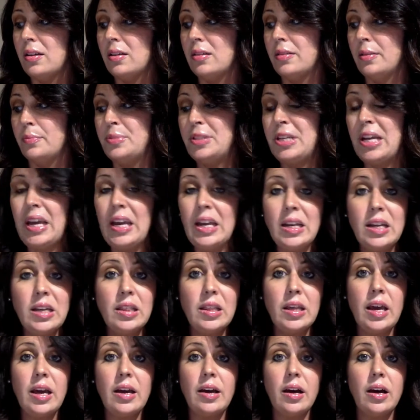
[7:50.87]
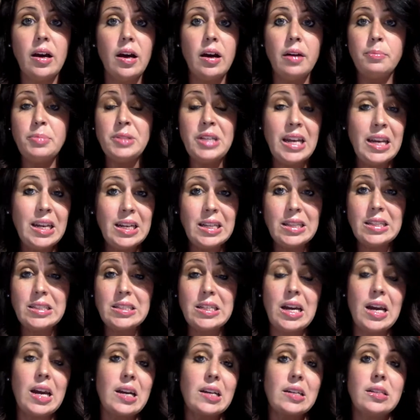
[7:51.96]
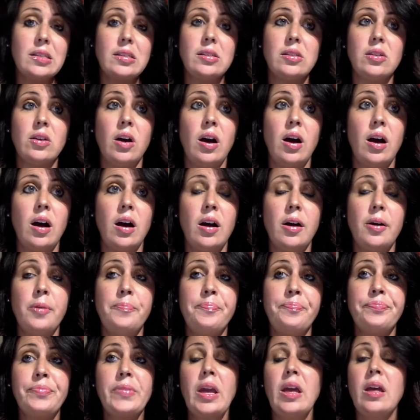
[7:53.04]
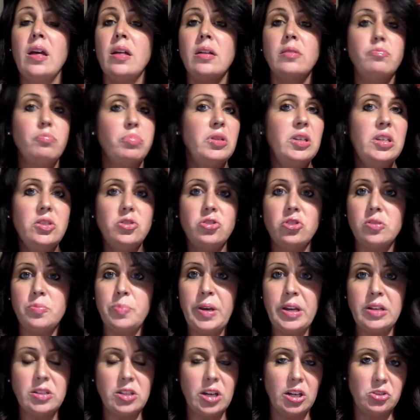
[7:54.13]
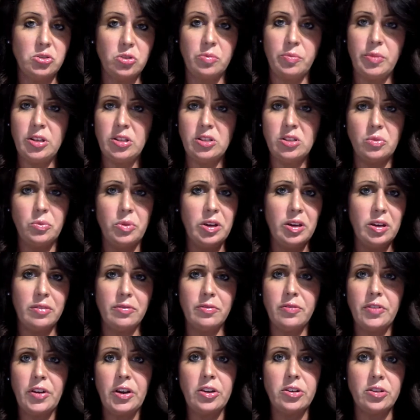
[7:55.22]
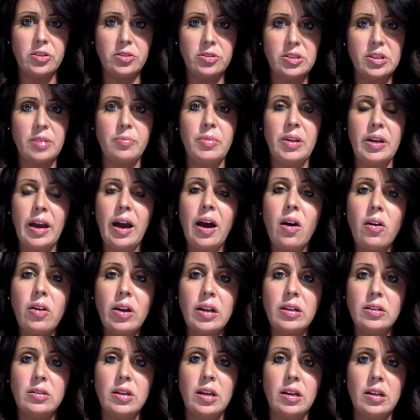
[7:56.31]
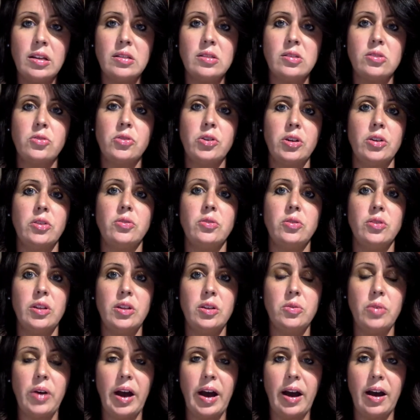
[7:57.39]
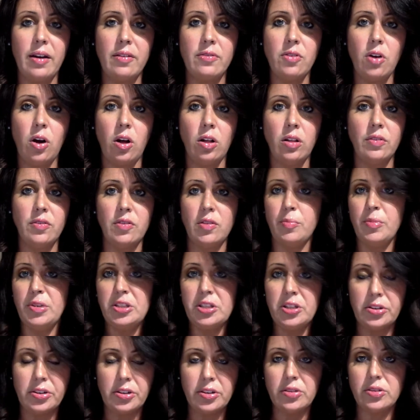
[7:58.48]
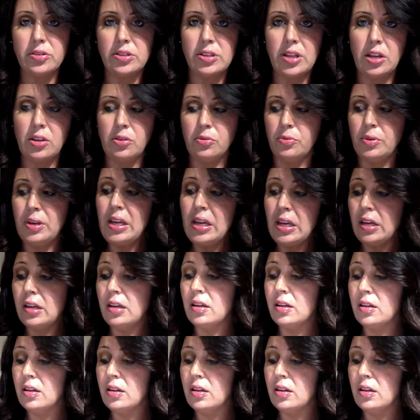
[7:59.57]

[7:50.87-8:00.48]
obtaining the text, please just be in touch with me so we can figure something out. It is critical that you have all of the materials that you need